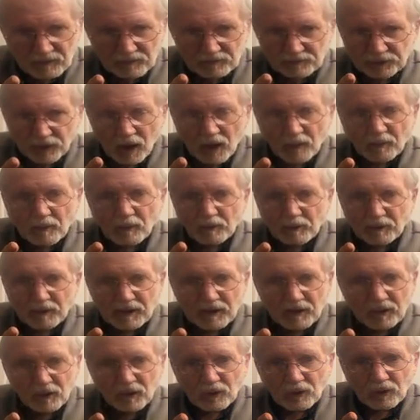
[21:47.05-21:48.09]

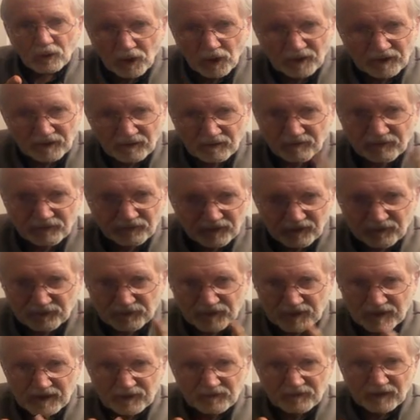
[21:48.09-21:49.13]
probably 1 in
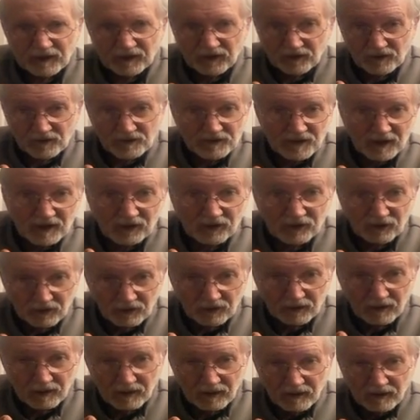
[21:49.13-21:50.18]
50 videos I
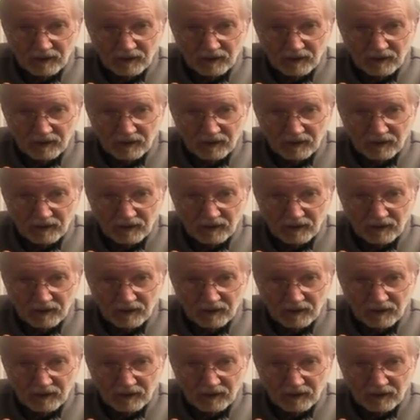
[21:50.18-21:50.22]
could